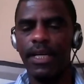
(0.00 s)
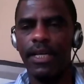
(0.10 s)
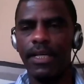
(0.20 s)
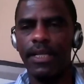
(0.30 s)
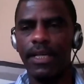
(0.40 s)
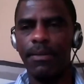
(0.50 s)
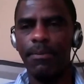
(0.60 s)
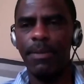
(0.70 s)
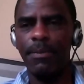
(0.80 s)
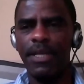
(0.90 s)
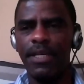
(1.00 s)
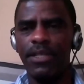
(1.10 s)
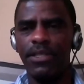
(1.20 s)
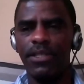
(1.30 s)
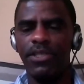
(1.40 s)
And
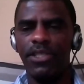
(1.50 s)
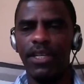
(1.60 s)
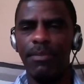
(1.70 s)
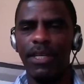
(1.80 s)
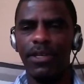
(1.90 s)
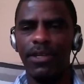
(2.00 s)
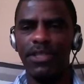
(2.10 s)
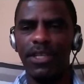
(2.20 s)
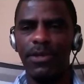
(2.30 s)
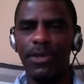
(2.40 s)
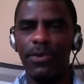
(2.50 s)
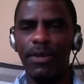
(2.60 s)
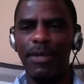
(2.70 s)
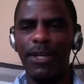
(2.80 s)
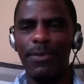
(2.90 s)
maybe Jane, because we
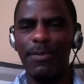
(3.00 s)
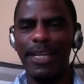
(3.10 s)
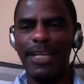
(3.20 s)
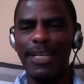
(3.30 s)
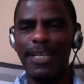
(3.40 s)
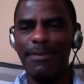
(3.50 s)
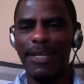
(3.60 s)
have been communicating,